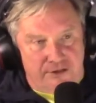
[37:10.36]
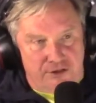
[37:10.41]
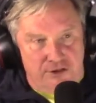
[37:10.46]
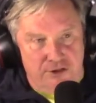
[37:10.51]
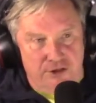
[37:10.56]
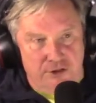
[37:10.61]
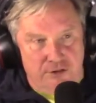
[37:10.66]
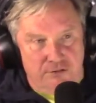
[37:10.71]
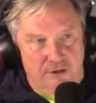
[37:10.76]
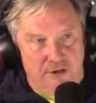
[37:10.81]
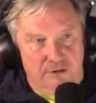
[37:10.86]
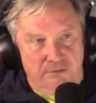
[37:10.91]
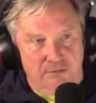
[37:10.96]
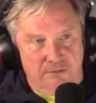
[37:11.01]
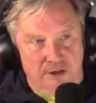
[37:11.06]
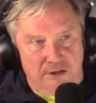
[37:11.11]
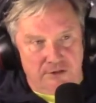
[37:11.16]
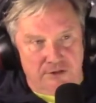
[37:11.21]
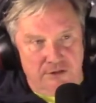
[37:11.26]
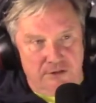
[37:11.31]
That's
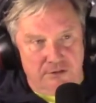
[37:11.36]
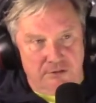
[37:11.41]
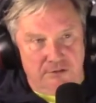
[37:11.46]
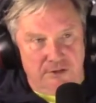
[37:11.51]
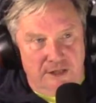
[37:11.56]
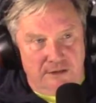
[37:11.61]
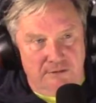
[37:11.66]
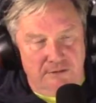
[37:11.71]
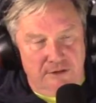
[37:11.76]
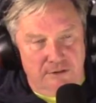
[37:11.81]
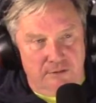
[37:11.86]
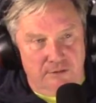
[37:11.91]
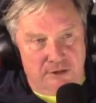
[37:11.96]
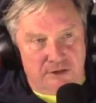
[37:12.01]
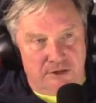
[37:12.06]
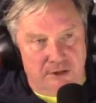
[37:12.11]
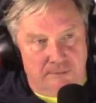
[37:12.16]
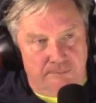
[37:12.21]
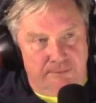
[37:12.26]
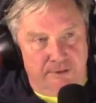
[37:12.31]

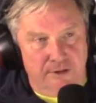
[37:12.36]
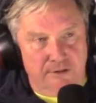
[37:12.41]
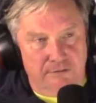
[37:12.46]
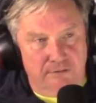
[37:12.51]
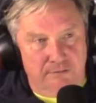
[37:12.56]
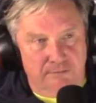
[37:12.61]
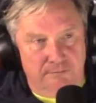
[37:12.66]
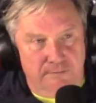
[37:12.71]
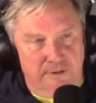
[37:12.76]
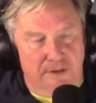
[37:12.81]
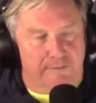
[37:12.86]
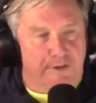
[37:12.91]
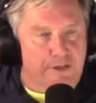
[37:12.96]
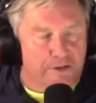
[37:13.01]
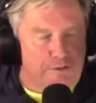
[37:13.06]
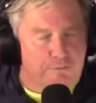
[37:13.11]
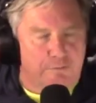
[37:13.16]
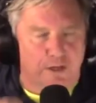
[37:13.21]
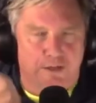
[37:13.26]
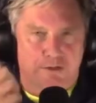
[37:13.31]
neuro-linguistic
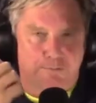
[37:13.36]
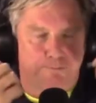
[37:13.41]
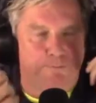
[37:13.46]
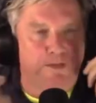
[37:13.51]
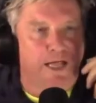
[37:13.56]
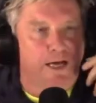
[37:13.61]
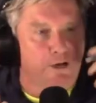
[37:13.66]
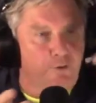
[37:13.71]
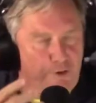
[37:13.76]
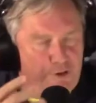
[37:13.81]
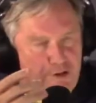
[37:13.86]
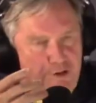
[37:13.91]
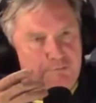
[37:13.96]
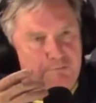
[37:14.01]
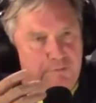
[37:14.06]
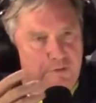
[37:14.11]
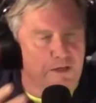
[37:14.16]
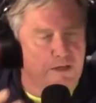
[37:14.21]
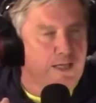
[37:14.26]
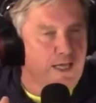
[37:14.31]
that's language
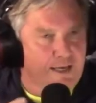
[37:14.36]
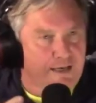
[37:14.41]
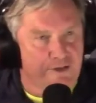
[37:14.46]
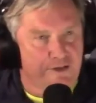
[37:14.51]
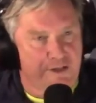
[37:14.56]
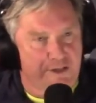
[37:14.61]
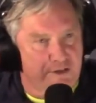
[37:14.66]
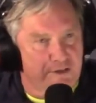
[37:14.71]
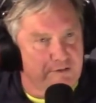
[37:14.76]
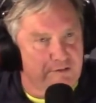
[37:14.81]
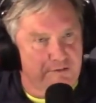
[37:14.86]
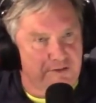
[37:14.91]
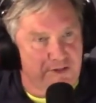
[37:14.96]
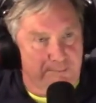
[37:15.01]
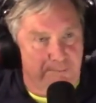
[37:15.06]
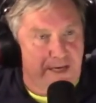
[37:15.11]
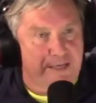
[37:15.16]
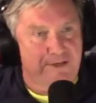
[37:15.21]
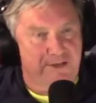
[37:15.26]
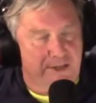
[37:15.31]
analysis,
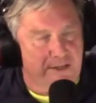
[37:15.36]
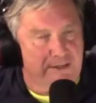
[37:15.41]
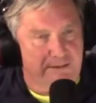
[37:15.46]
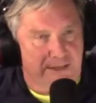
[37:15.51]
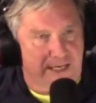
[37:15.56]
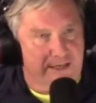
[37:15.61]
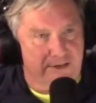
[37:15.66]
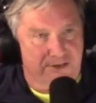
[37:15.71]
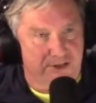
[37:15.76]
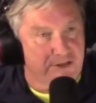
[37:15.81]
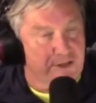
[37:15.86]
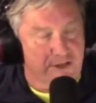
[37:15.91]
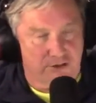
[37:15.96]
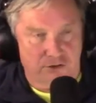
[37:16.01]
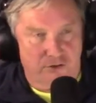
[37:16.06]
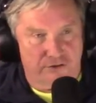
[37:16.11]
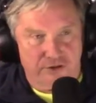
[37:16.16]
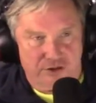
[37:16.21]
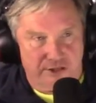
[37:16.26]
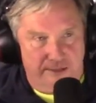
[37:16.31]
semantic analysis. That's
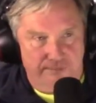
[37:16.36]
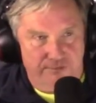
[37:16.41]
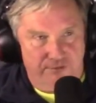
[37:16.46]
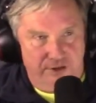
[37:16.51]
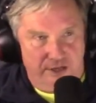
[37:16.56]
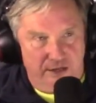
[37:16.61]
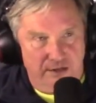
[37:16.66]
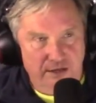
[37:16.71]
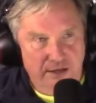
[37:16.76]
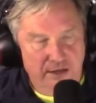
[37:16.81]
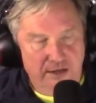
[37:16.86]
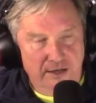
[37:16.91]
not the same thing.